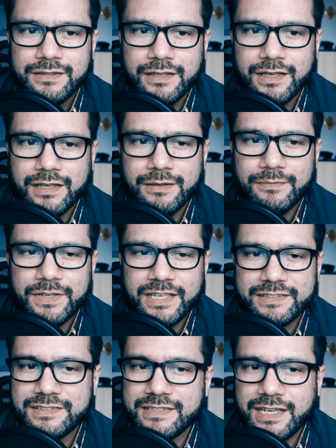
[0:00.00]

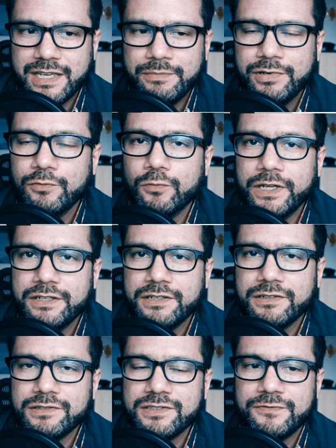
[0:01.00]
as type
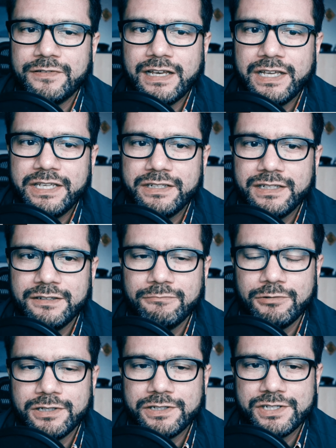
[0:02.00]
Windows final
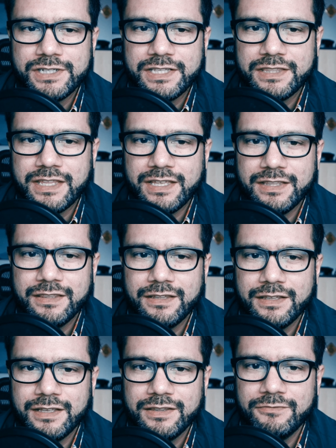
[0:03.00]
version and then
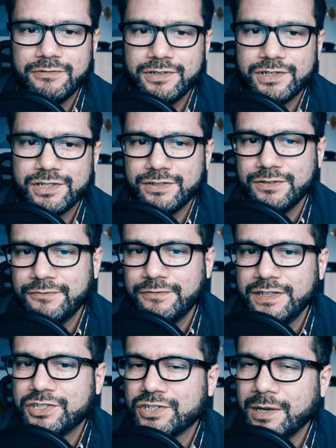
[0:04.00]
the version
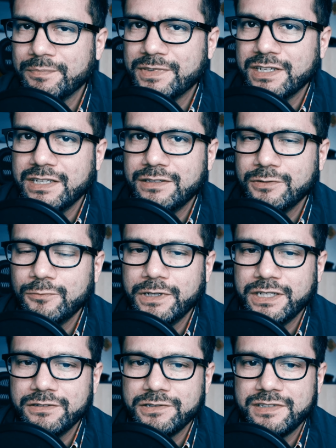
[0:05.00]
feature update to
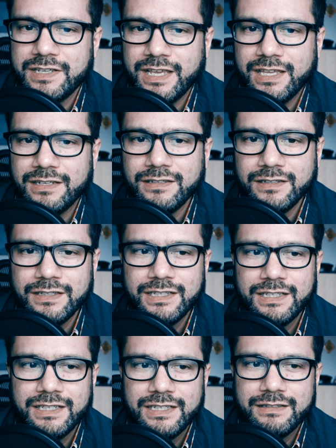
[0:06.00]
Windows 10.
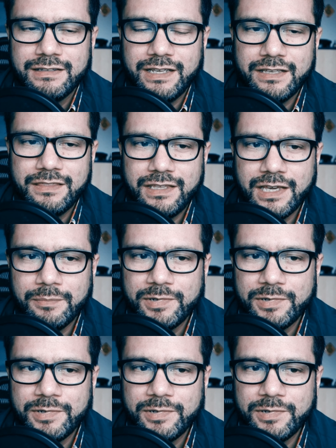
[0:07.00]
Take the